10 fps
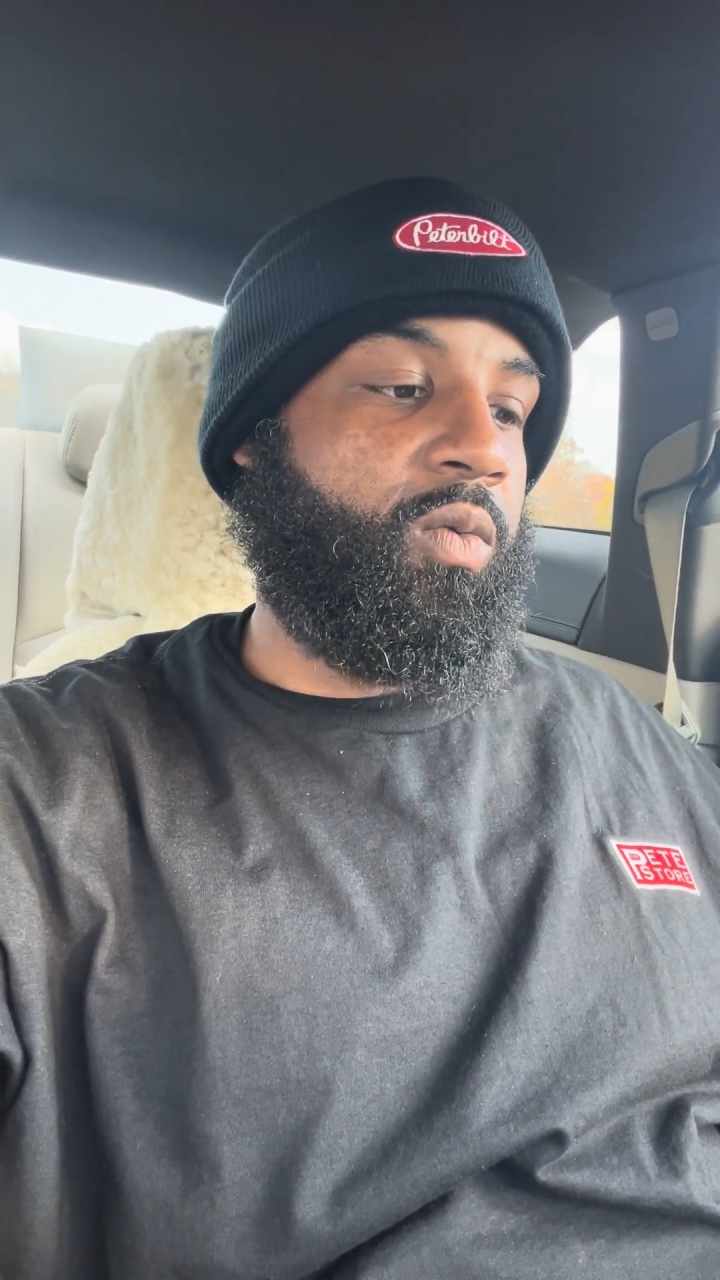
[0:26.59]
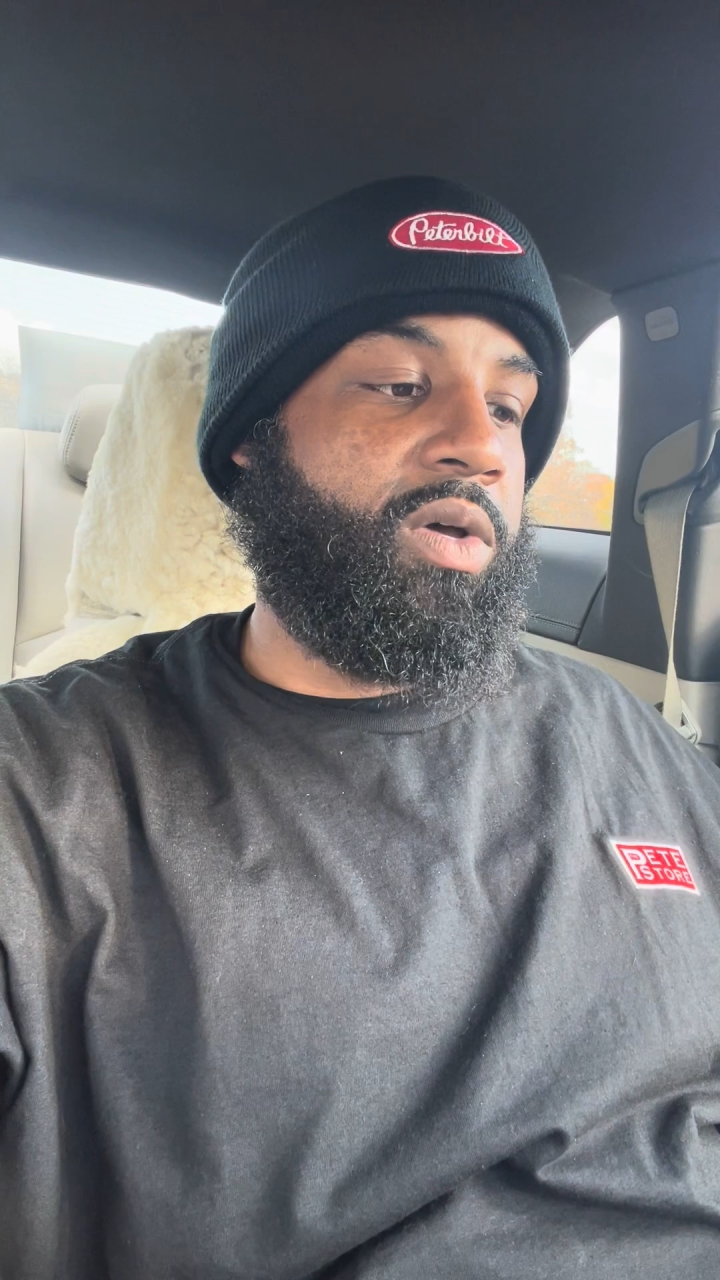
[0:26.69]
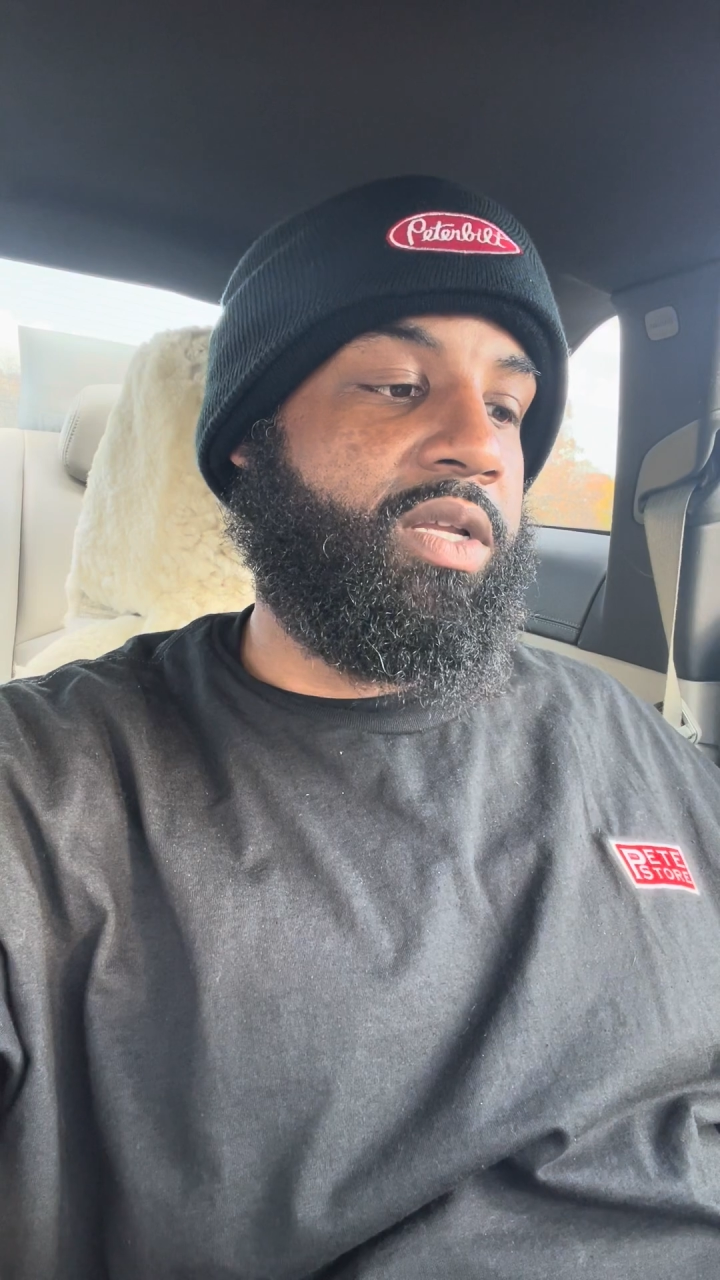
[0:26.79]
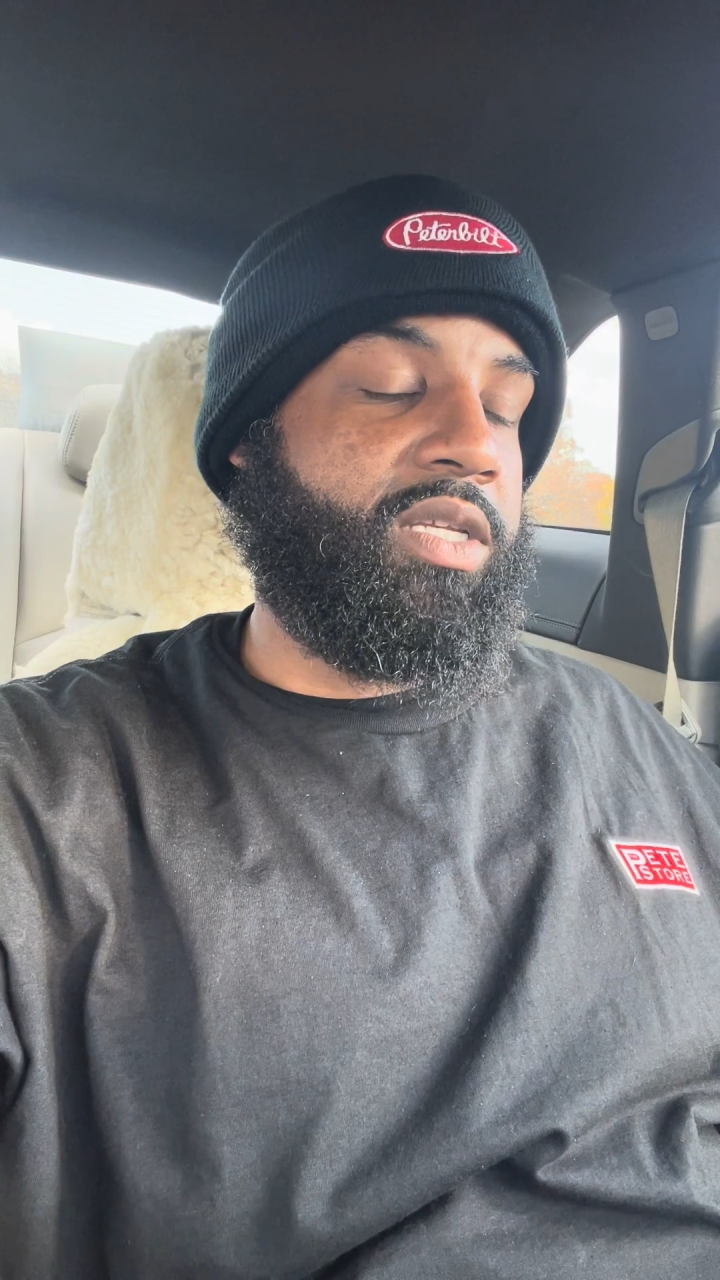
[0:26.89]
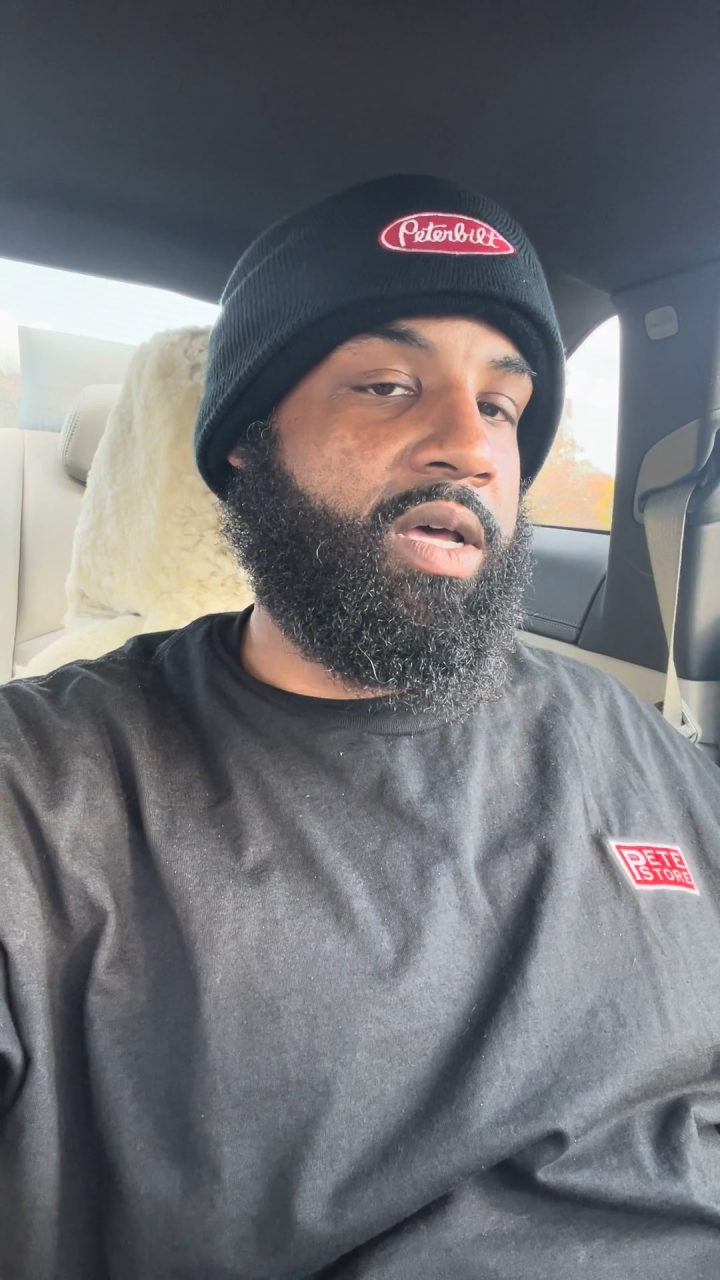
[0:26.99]

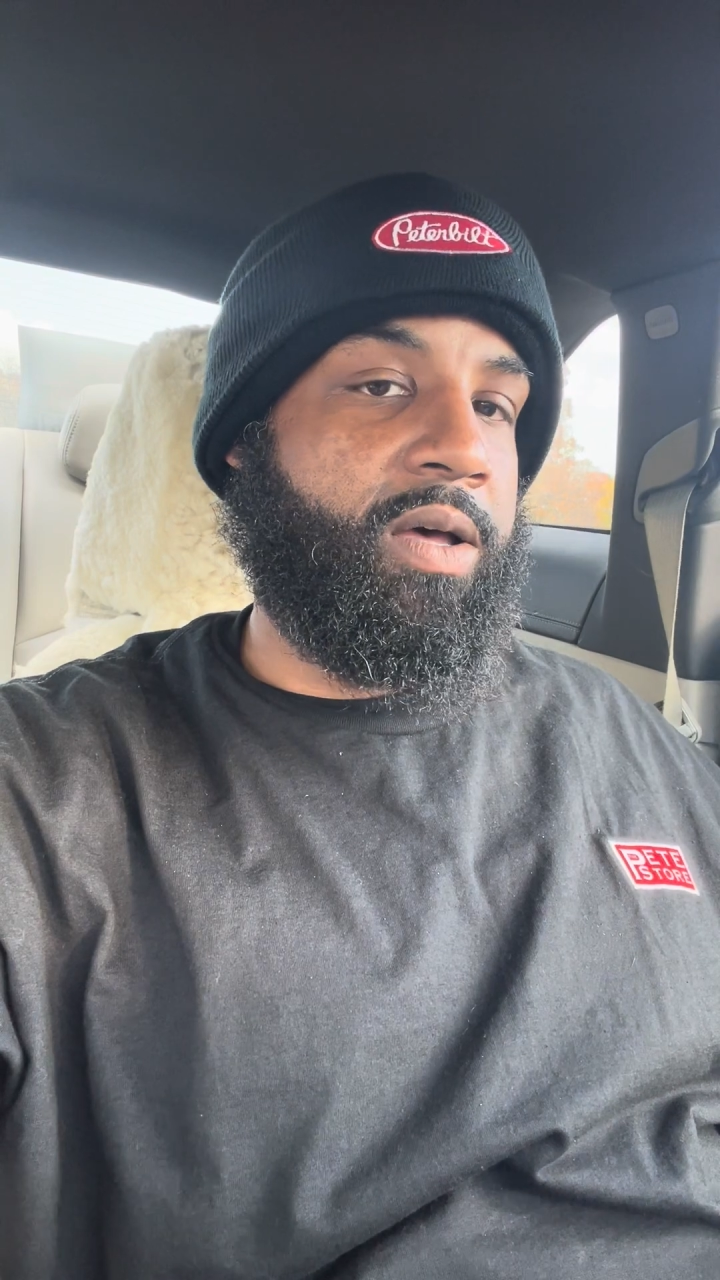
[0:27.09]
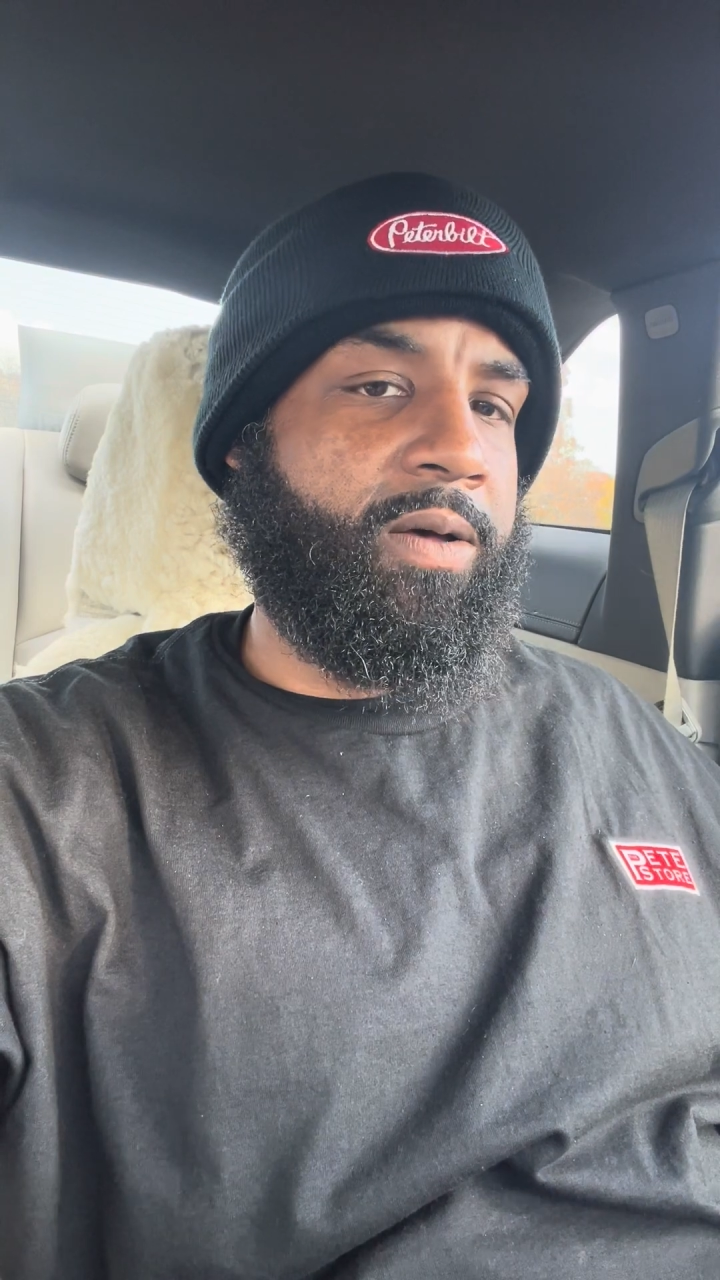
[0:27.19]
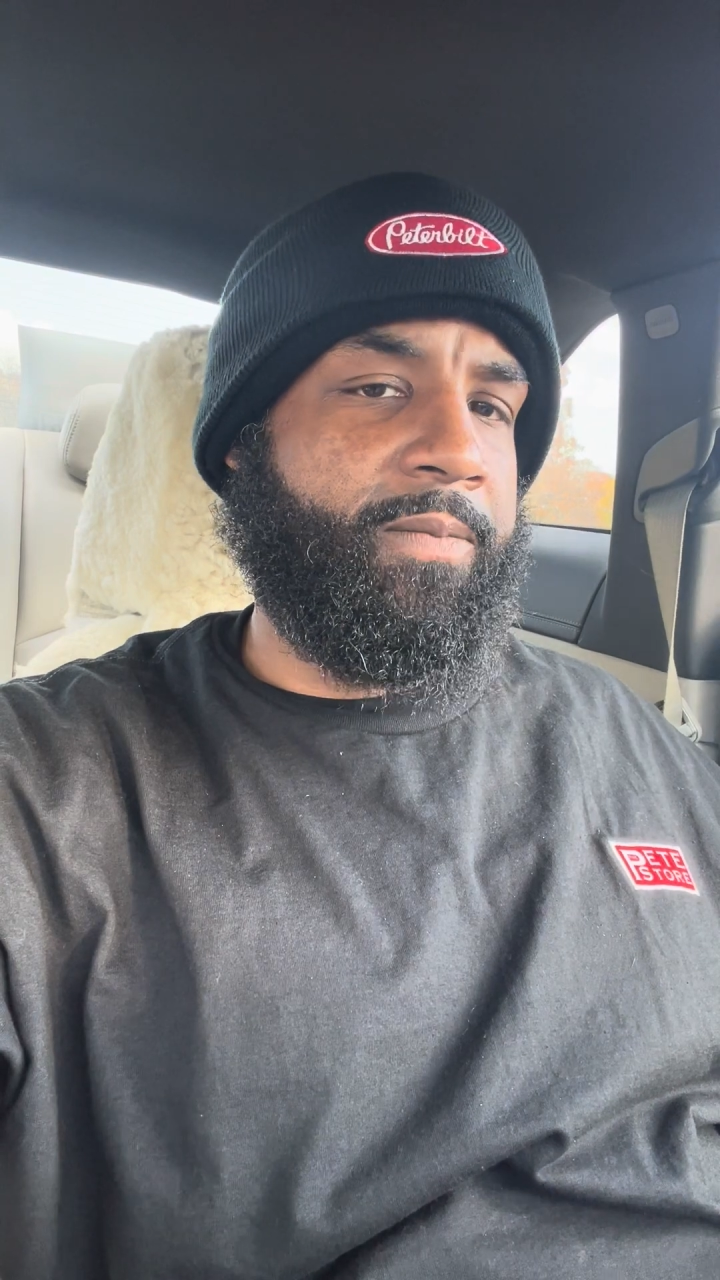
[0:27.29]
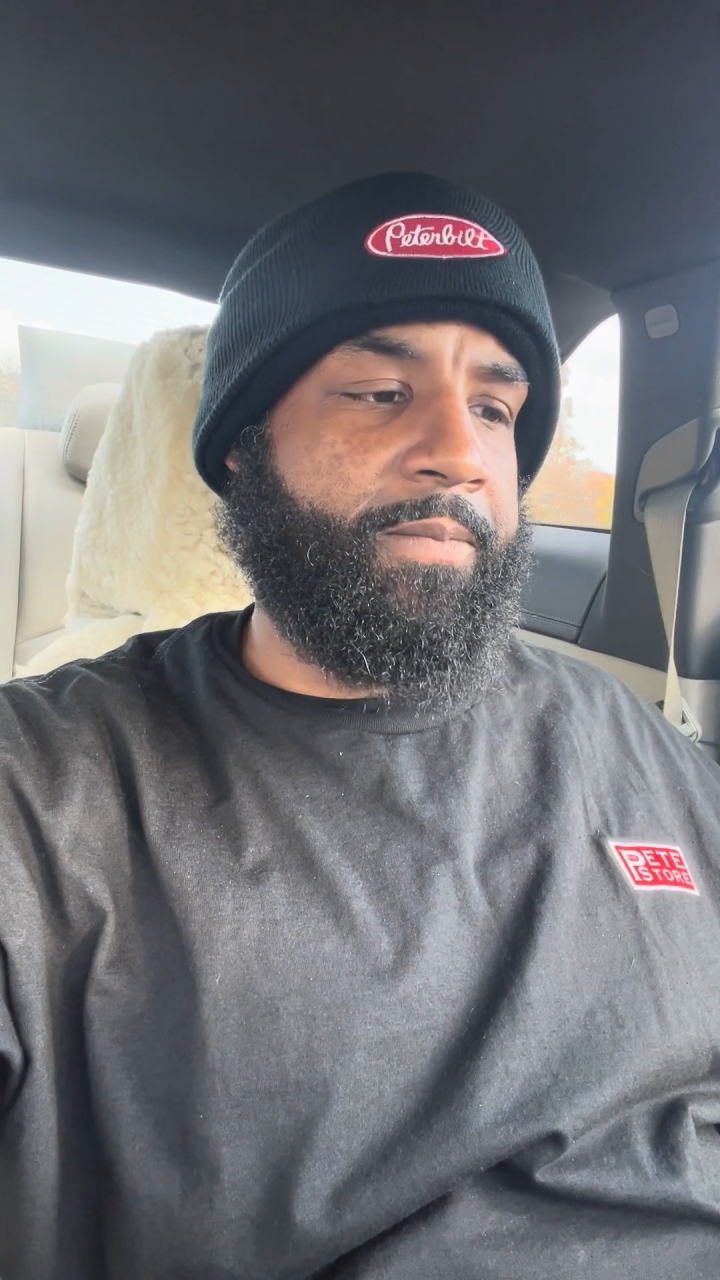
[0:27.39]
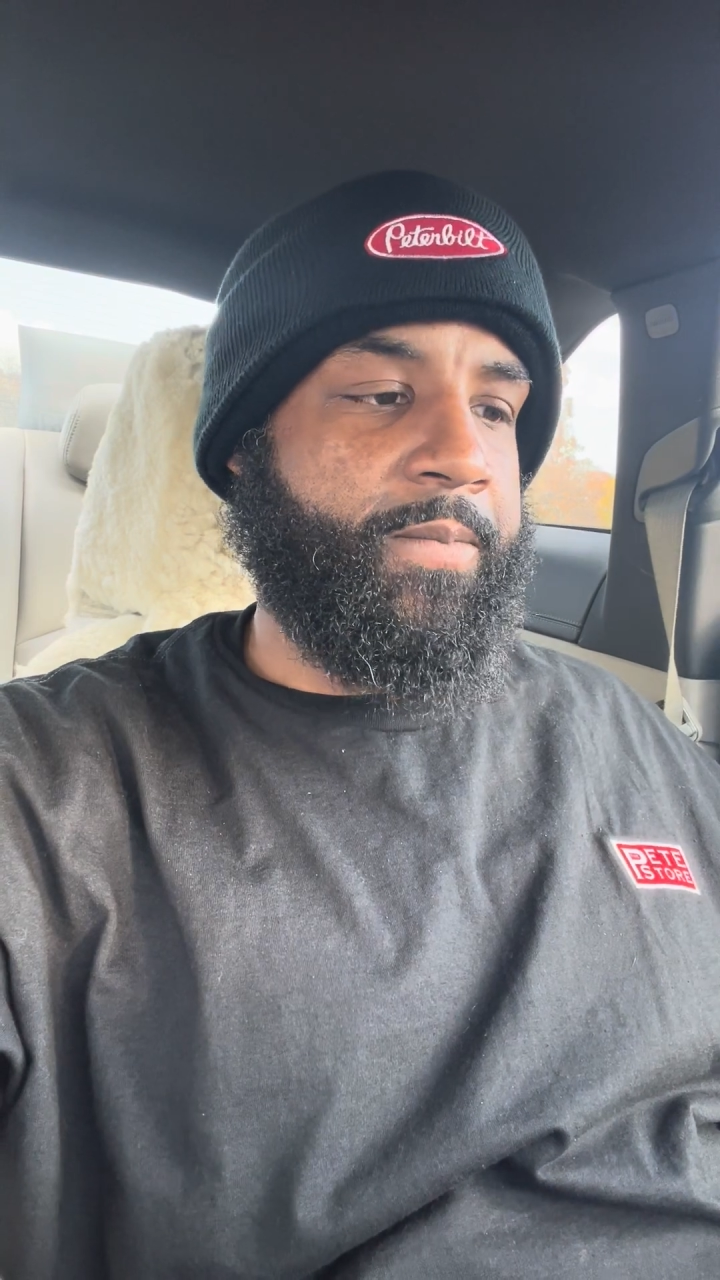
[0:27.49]

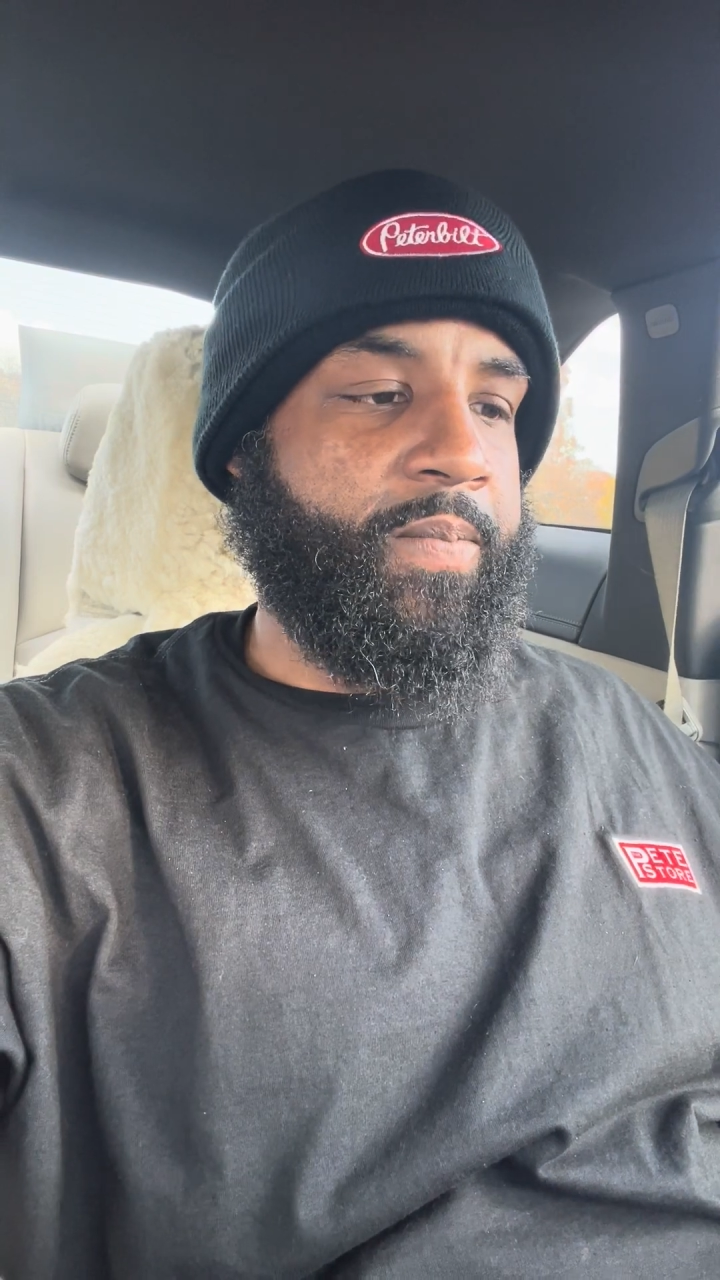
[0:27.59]
wintertime,